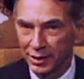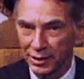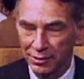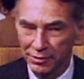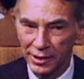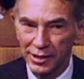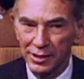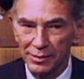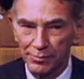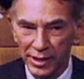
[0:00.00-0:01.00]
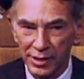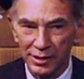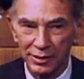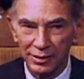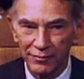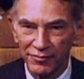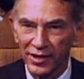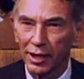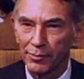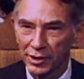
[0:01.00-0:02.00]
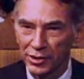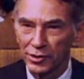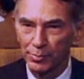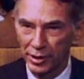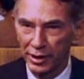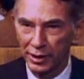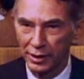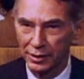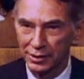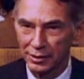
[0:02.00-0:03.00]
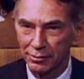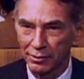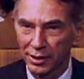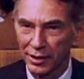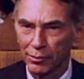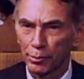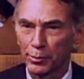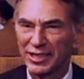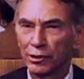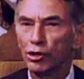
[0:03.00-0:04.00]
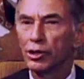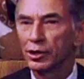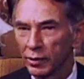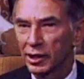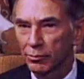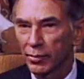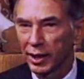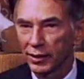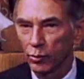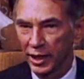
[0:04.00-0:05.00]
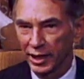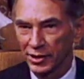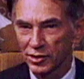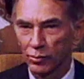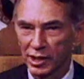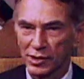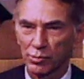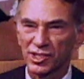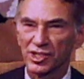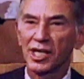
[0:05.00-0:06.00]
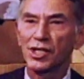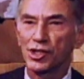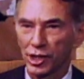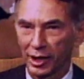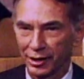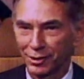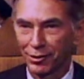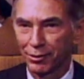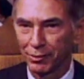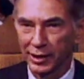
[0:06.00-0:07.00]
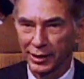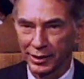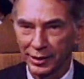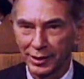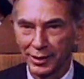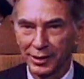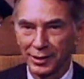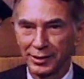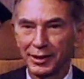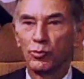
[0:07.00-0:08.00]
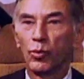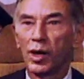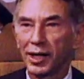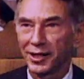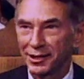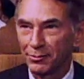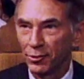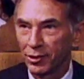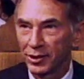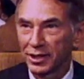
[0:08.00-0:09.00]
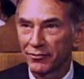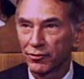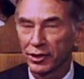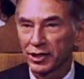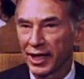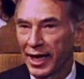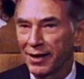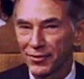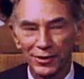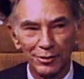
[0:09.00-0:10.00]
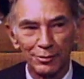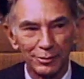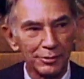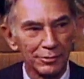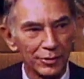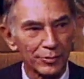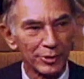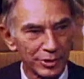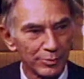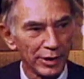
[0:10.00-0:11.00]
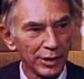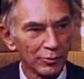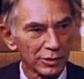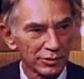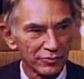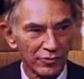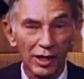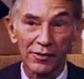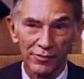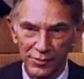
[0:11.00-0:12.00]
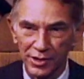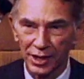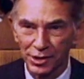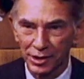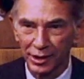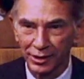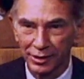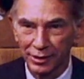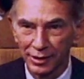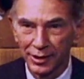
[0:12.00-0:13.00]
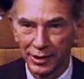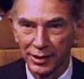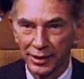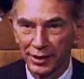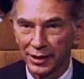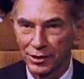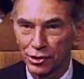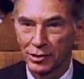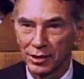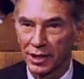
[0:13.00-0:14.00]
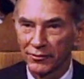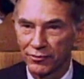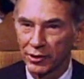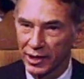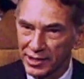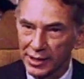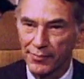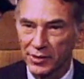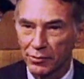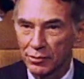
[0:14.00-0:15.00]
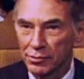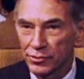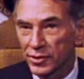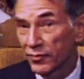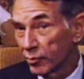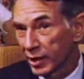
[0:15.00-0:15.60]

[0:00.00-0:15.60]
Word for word: And a great debate developed in Japan as to whether they were being hoodwinked by the West. The West was satiated already. It didn't want any more, and therefore it could have the new rules, but Japan was far from satiated and shouldn't therefore accept the rules of the